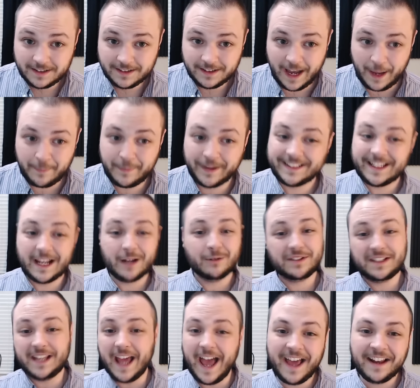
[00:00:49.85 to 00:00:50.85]
I picked out
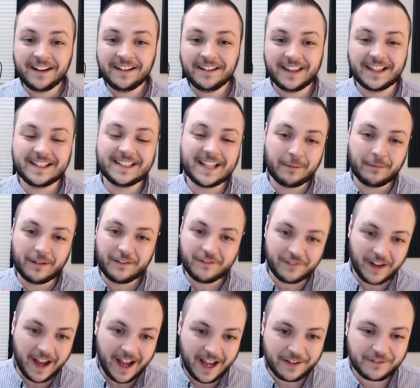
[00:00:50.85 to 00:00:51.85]
10, they sent me
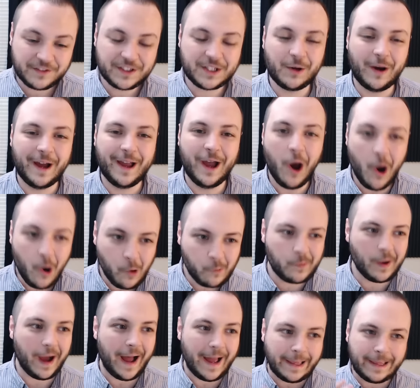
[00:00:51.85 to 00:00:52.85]
5, so I
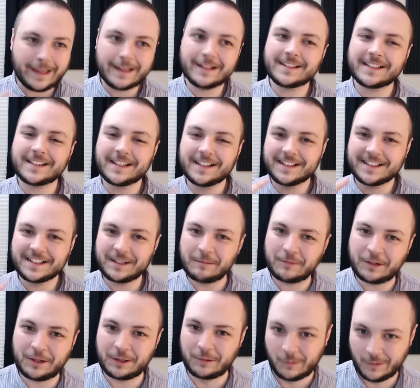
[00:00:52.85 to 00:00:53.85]
hope I get some
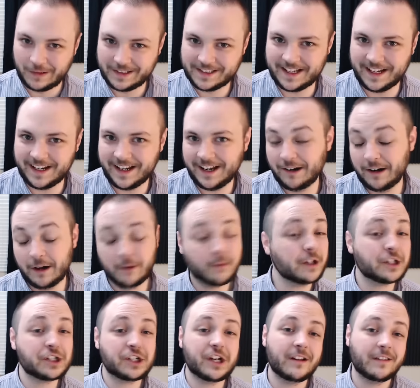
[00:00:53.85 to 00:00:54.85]
good ones in here, and I want
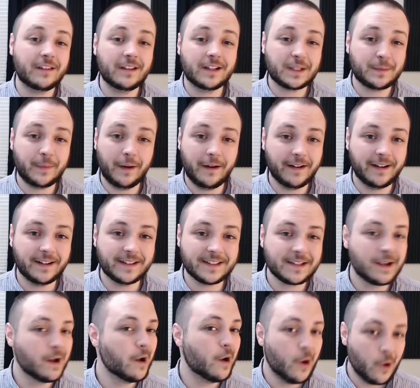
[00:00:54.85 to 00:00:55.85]
to share the experience
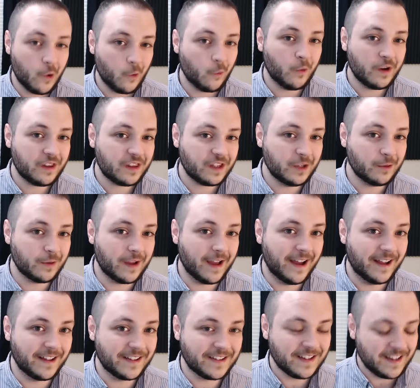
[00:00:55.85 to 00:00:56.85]
with you
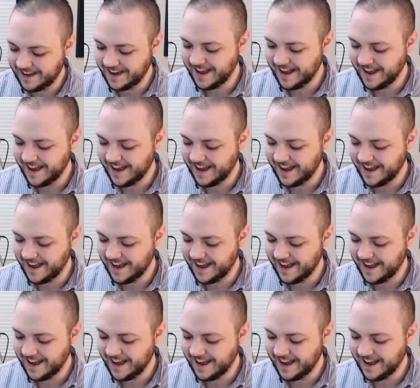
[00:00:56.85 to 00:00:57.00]
guys.